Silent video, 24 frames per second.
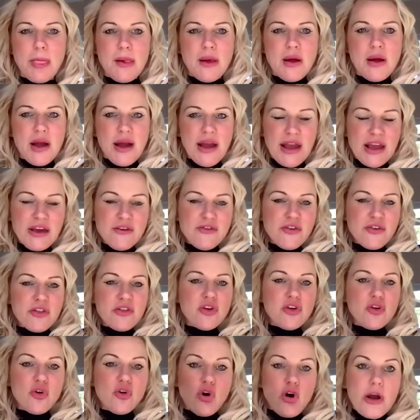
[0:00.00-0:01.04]
even
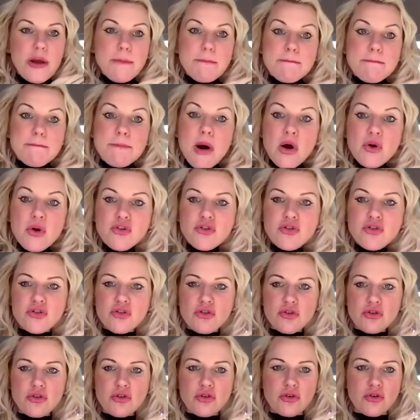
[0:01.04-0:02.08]
your
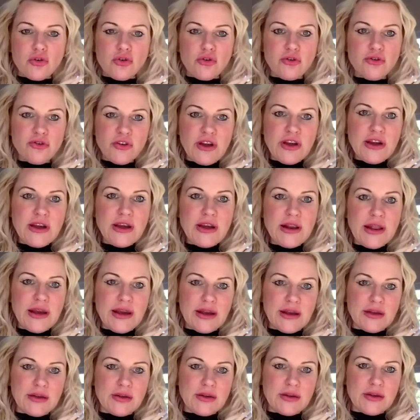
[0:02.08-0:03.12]
emotional
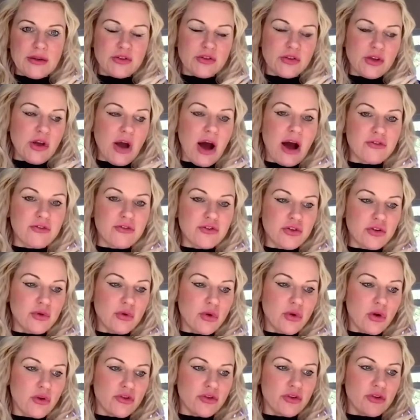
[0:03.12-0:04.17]
feeling. You have two
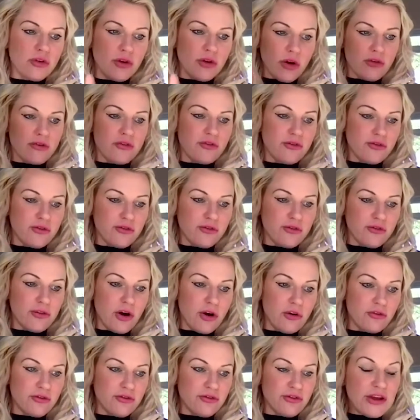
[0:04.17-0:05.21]
lots of
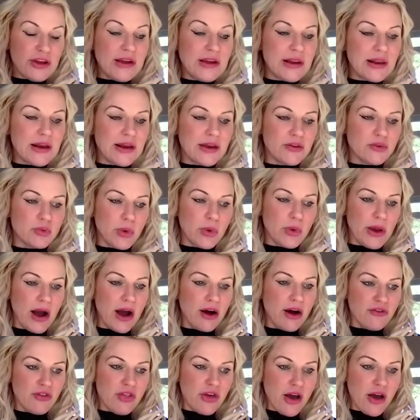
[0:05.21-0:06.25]
feelings. We have
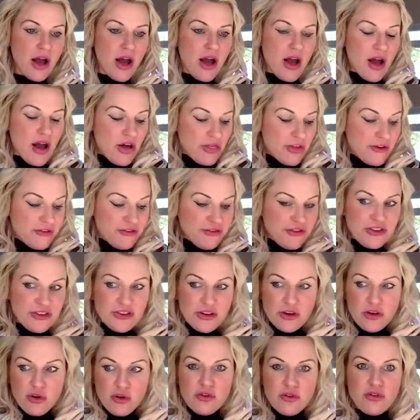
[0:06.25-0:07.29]
the
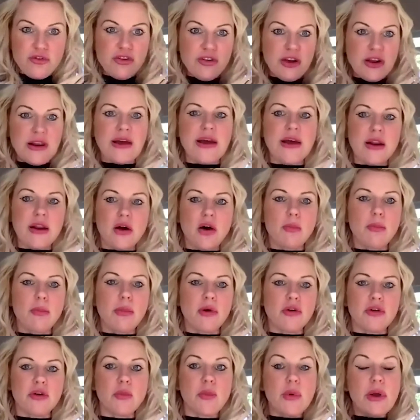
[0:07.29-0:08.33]
physical feeling in our
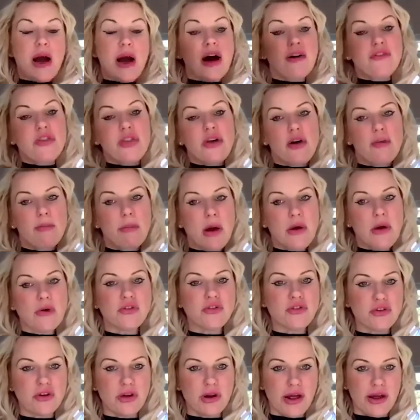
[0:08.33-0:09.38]
body, and we have the
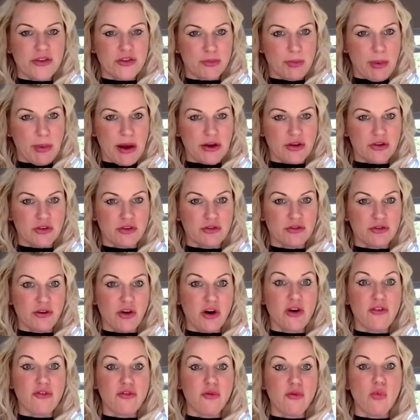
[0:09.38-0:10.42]
emotional aspect
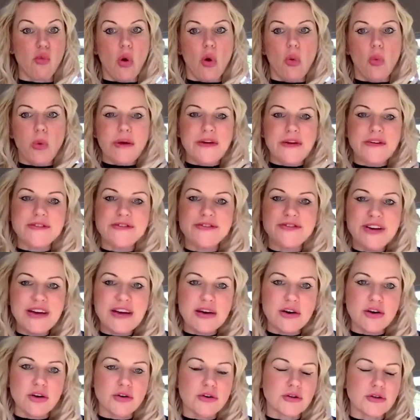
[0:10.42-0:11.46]
of what we
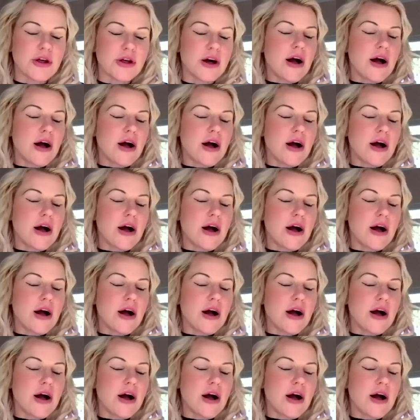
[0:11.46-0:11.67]
feel.